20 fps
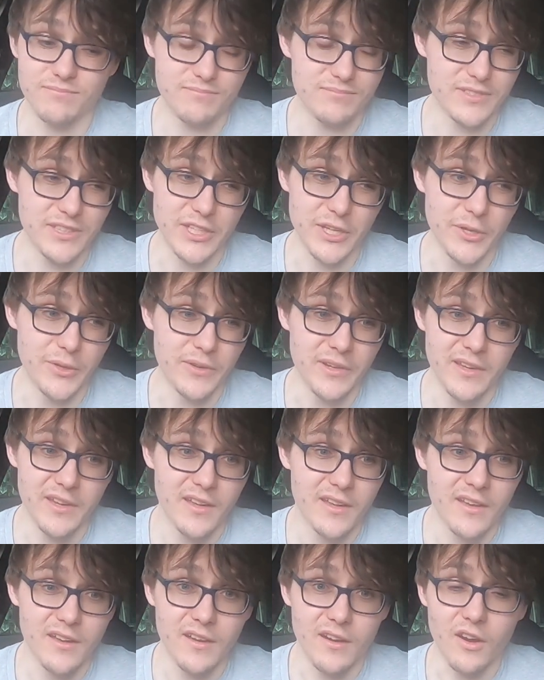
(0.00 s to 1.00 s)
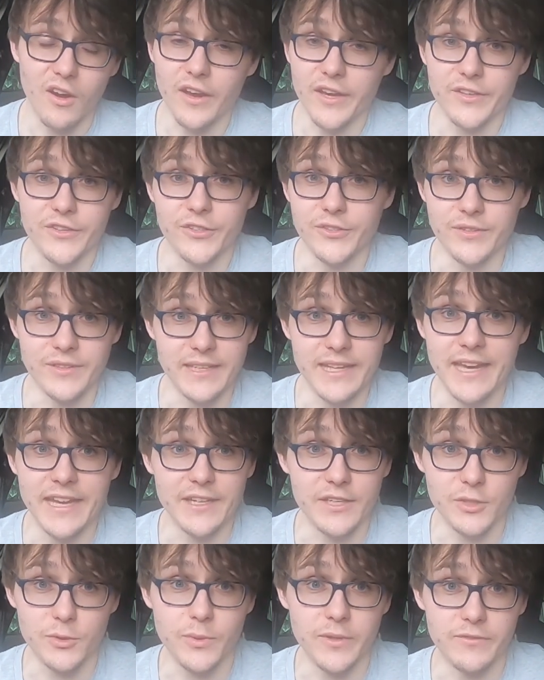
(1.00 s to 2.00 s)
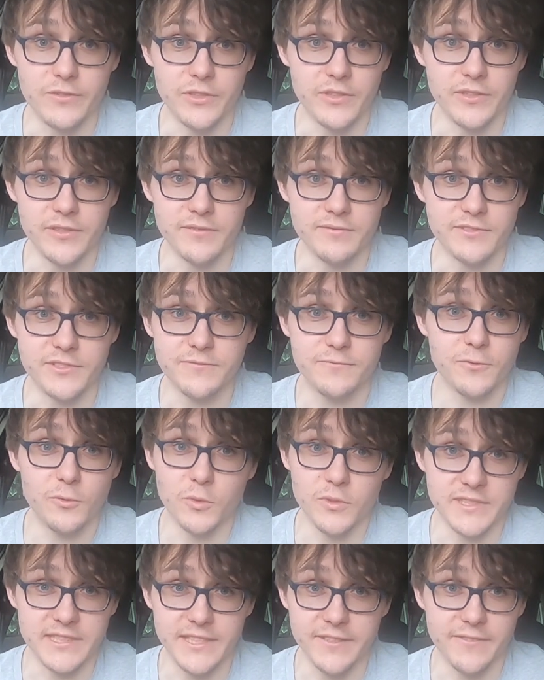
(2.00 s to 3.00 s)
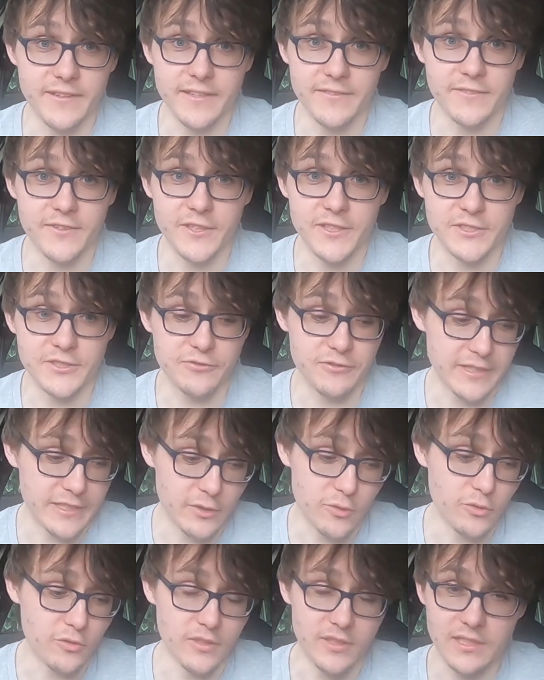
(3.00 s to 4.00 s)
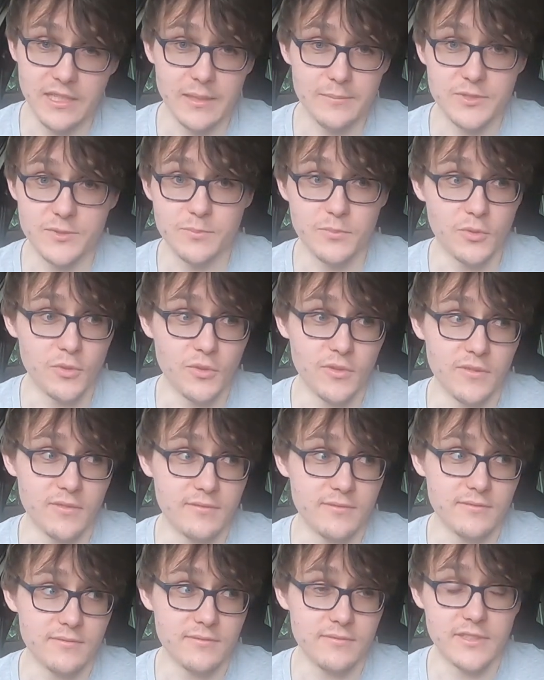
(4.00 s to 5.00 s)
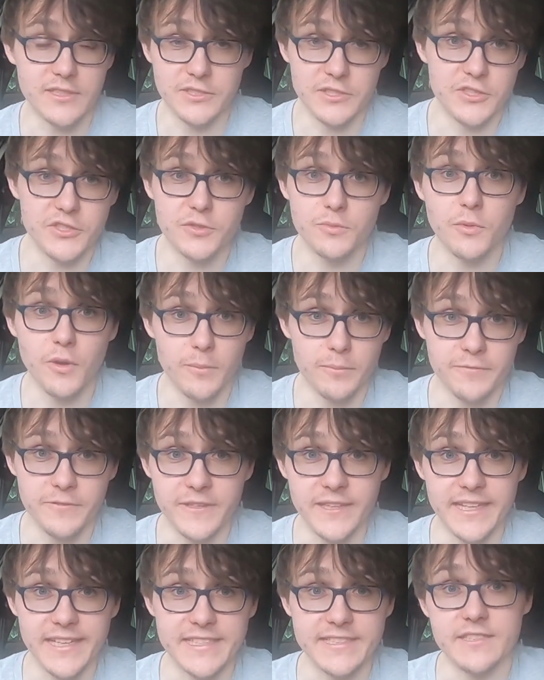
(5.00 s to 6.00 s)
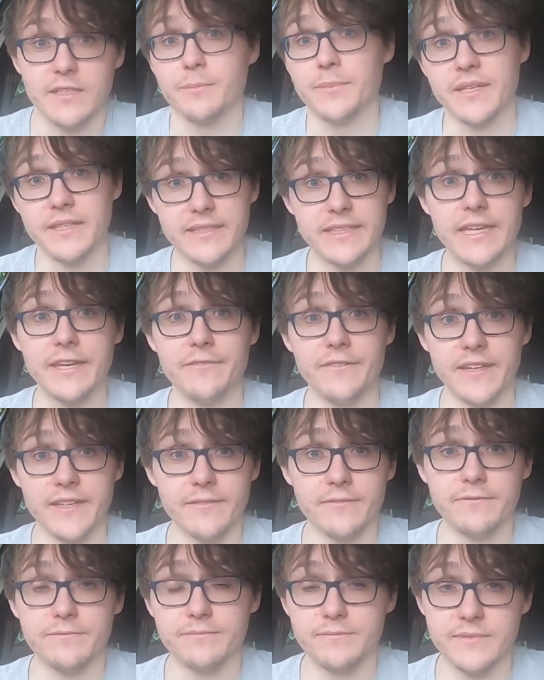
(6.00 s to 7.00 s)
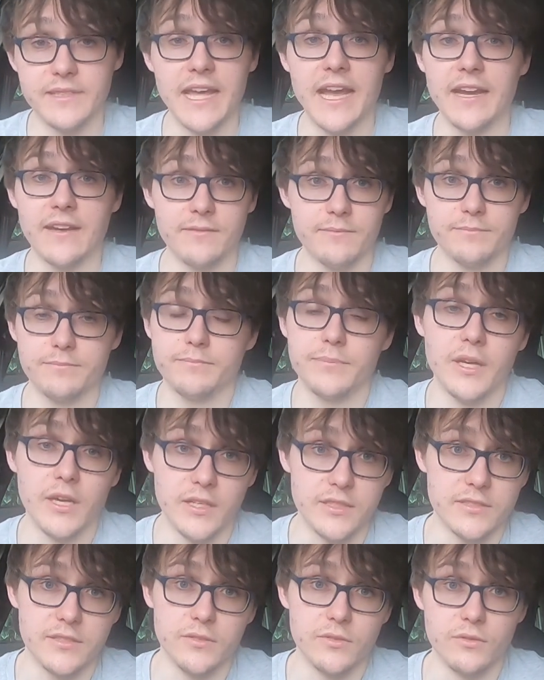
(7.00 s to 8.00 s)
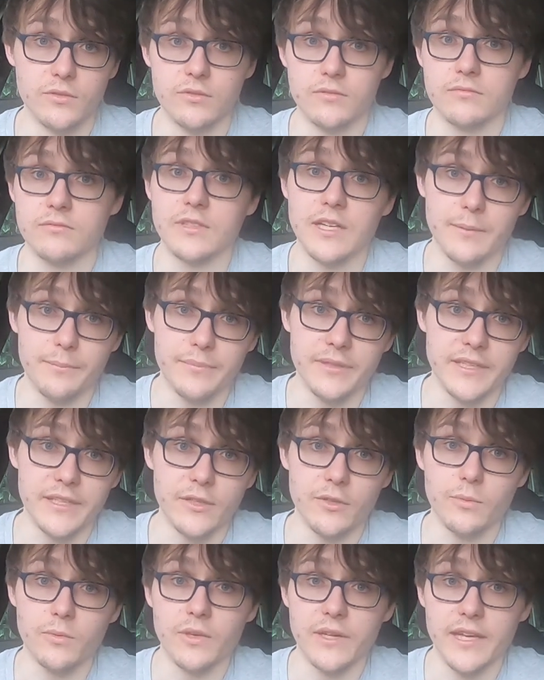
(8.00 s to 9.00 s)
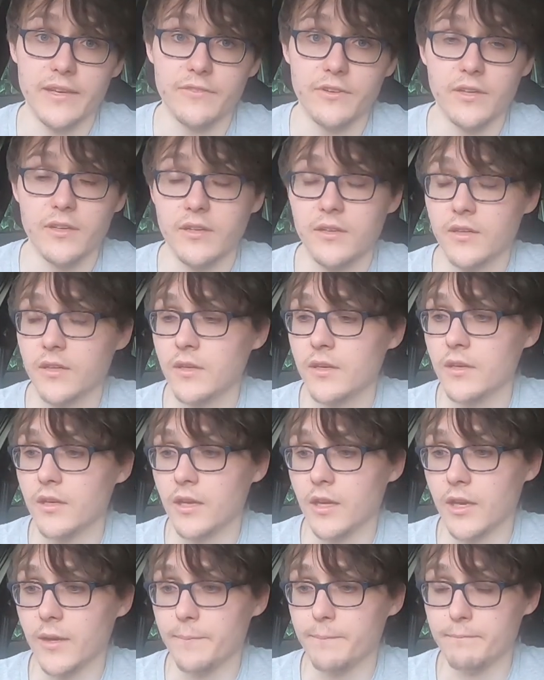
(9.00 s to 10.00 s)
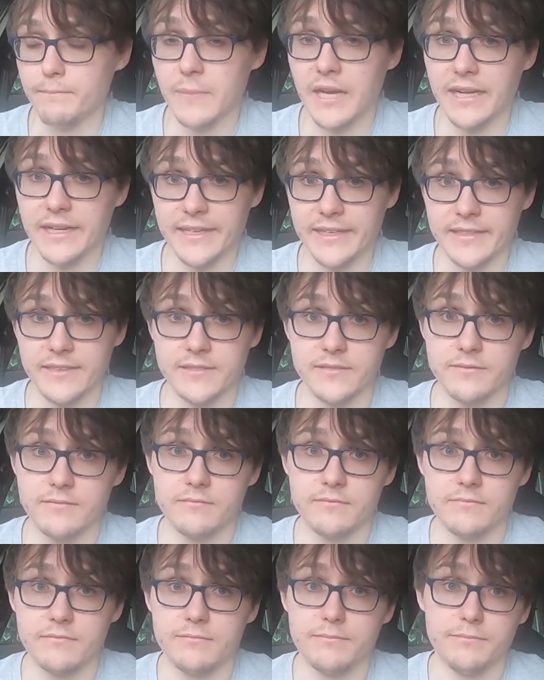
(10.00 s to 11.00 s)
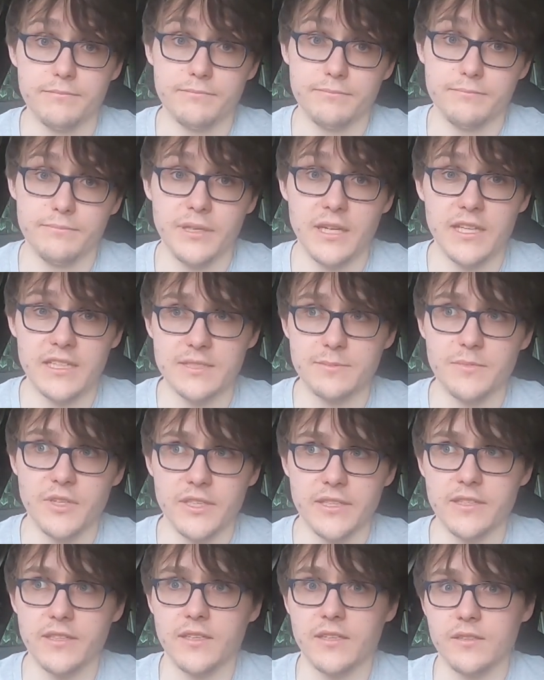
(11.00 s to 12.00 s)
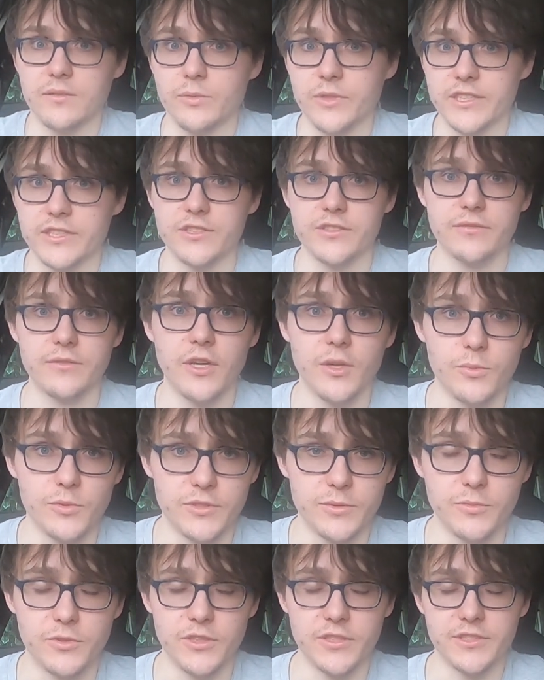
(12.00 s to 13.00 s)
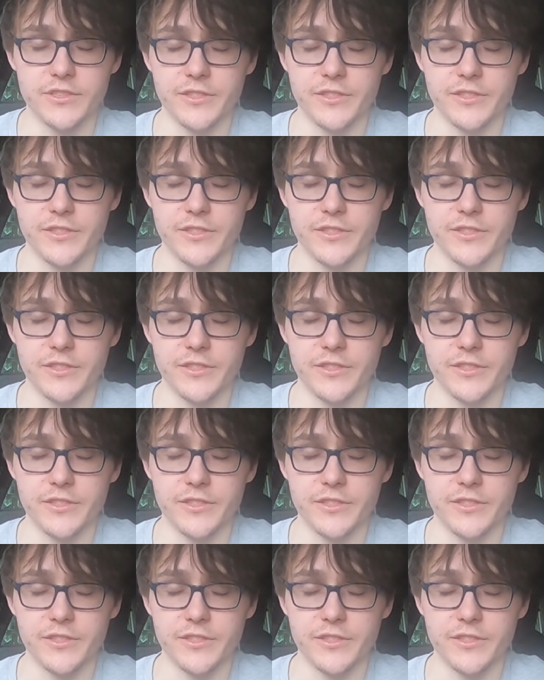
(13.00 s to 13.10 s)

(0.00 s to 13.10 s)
You know, I couldn't get an equivalent 40th anniversary or a Club Sport as a swap for this. I'd be giving that person or company or whatever money plus my car, which I wouldn't want